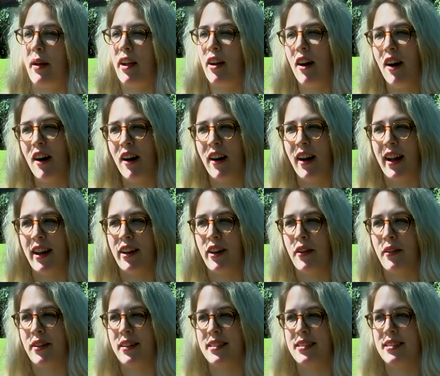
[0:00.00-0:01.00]
my car, I
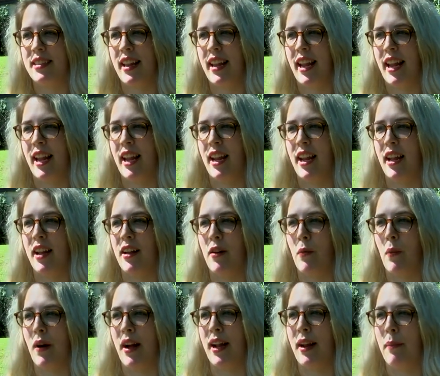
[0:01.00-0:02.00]
noticed a
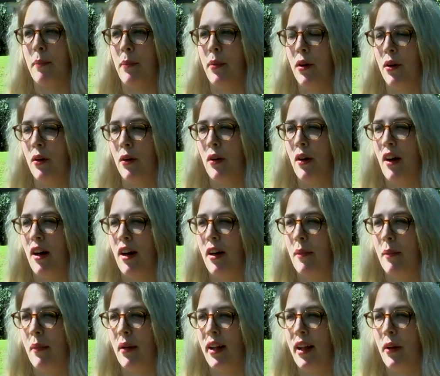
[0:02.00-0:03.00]
white bowl
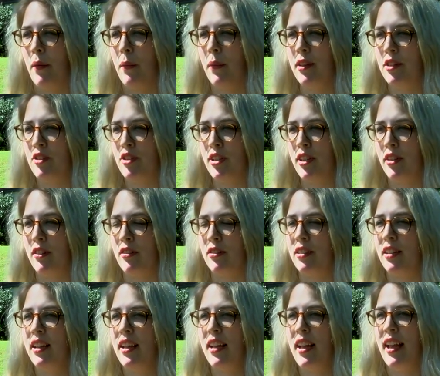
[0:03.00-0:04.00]
on my
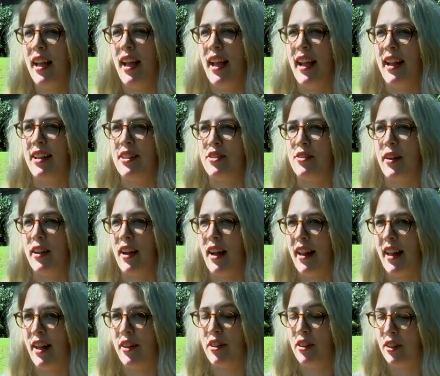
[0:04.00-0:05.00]
windshield. And so I
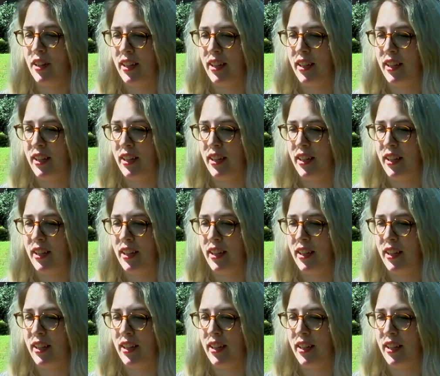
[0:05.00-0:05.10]
got out to